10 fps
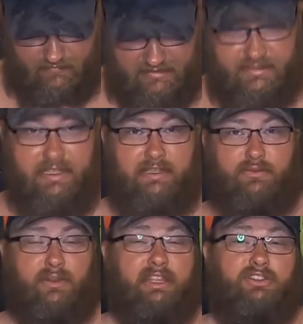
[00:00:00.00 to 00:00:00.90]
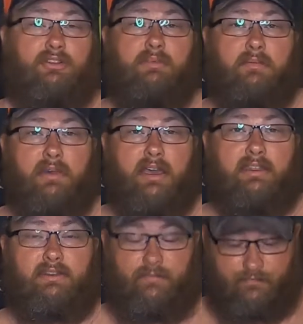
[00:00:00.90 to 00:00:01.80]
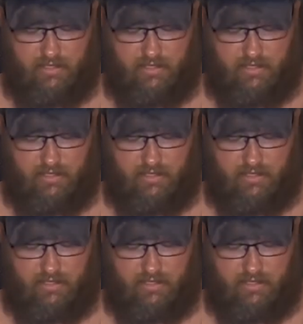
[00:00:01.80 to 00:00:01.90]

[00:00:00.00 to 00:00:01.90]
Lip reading: It says Range on My Mind,